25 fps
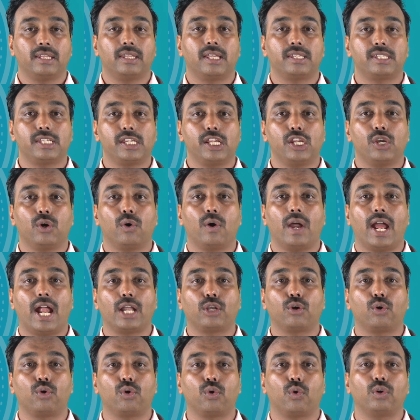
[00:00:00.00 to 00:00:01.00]
The CEO
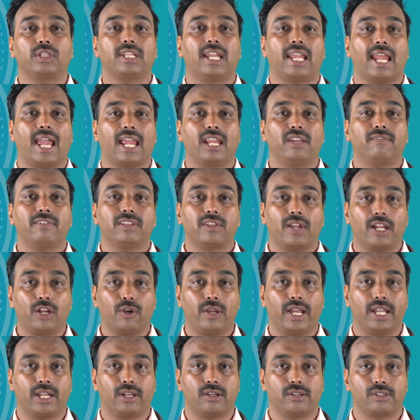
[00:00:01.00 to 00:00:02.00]
had to toe the line with
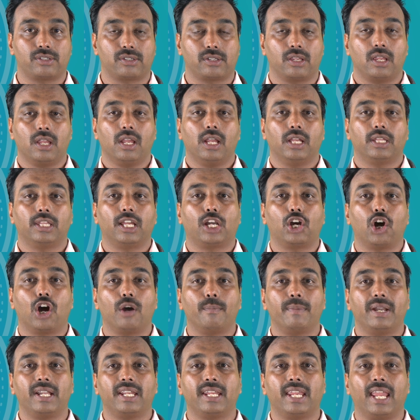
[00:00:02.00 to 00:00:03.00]
regulators. The
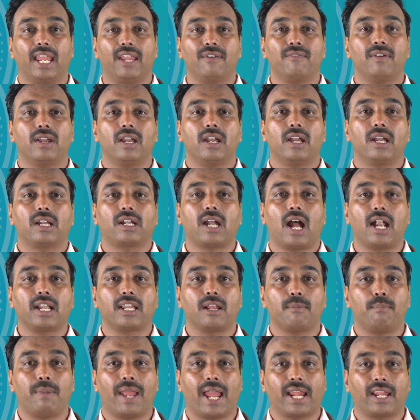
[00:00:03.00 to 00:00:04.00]
government gave
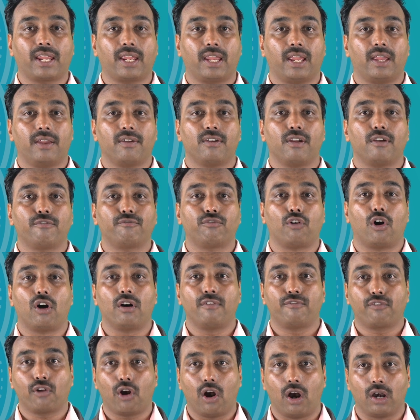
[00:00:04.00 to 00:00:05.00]
carte blanche
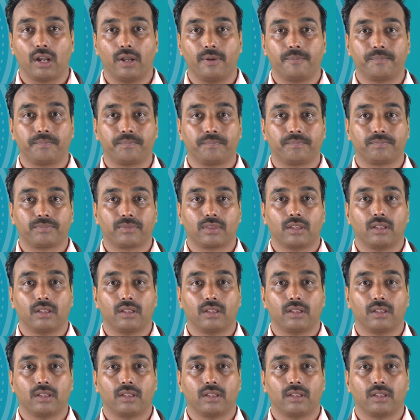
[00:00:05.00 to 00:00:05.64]
for fraud.